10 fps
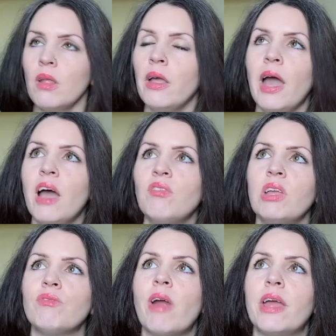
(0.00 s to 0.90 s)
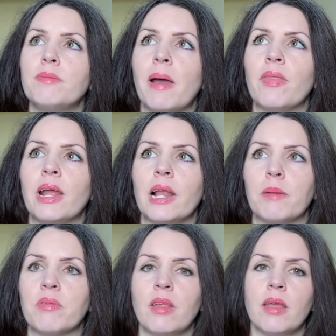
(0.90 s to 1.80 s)
having read about the
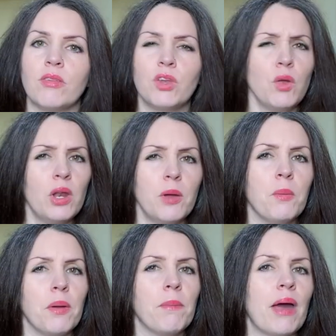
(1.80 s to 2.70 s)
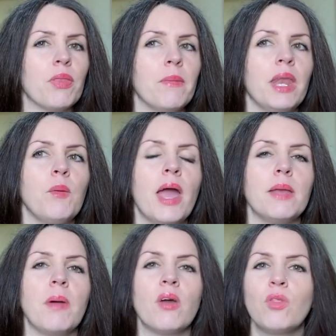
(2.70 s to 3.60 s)
eclipses, I know a little bit about them
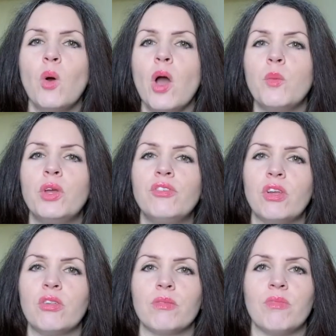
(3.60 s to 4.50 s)
anyway, but I thought I would do some